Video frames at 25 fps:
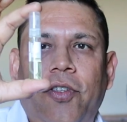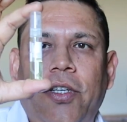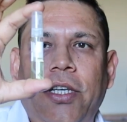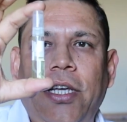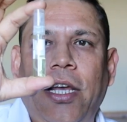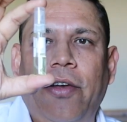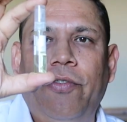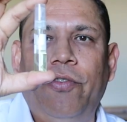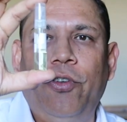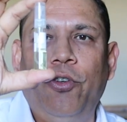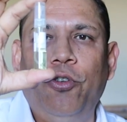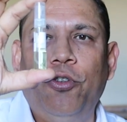
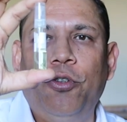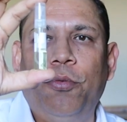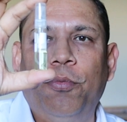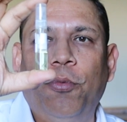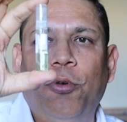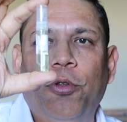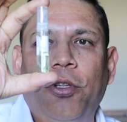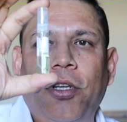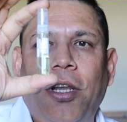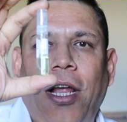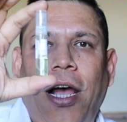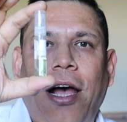see, I've used
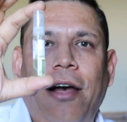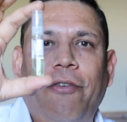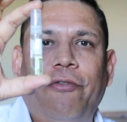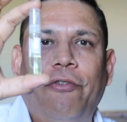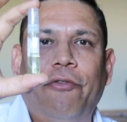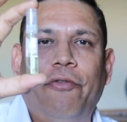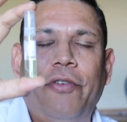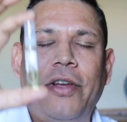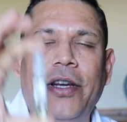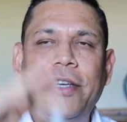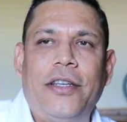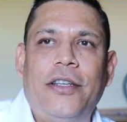more than
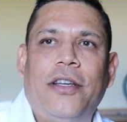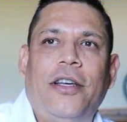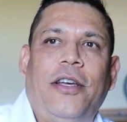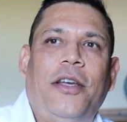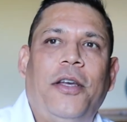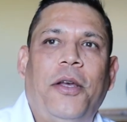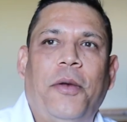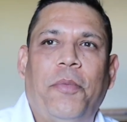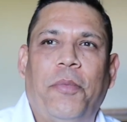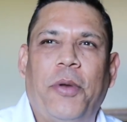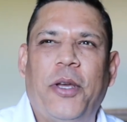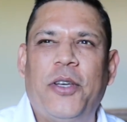half of it
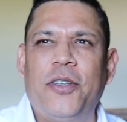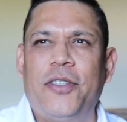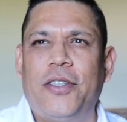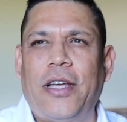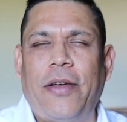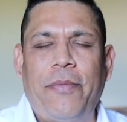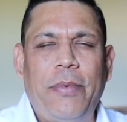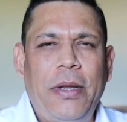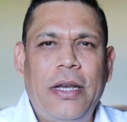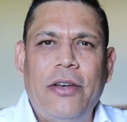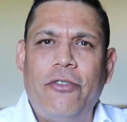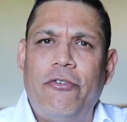because
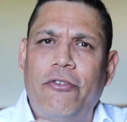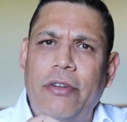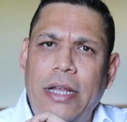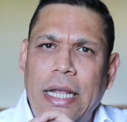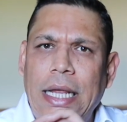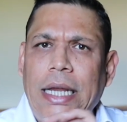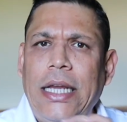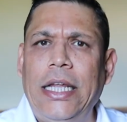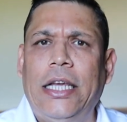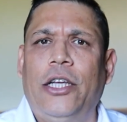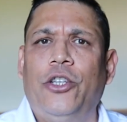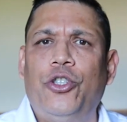I've been
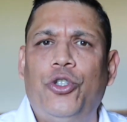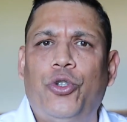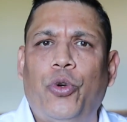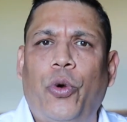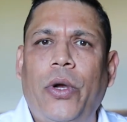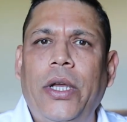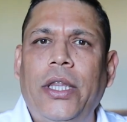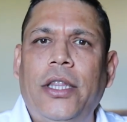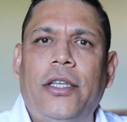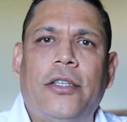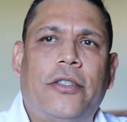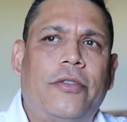really
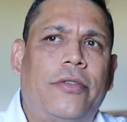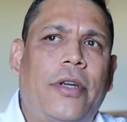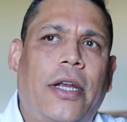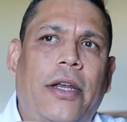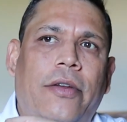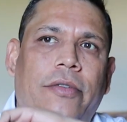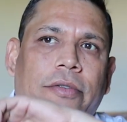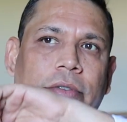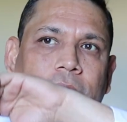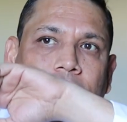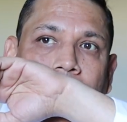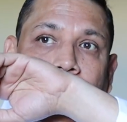enjoying this
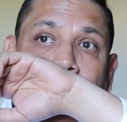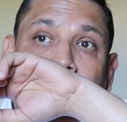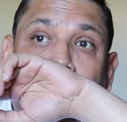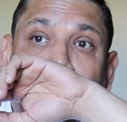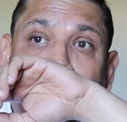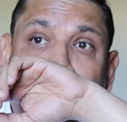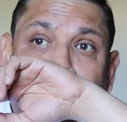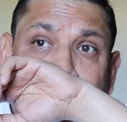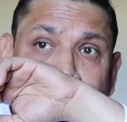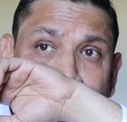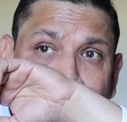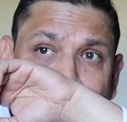fragrance
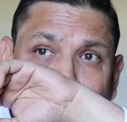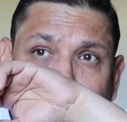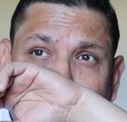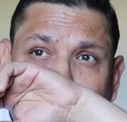lately